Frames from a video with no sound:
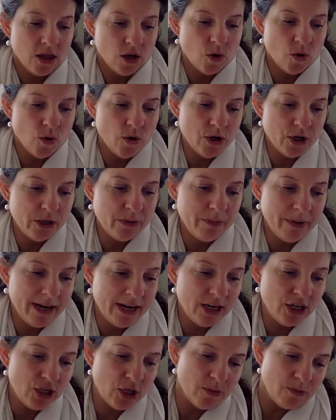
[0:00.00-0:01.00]
course
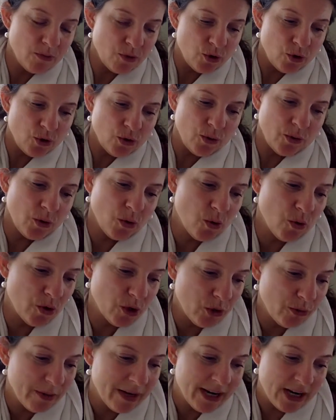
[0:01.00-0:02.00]
page, the Moodle
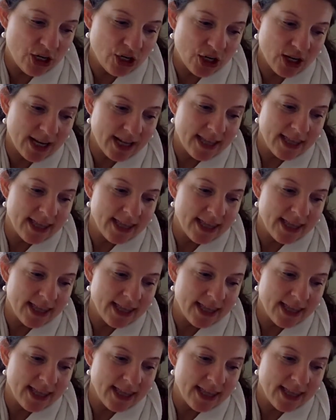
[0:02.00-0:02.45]
course page.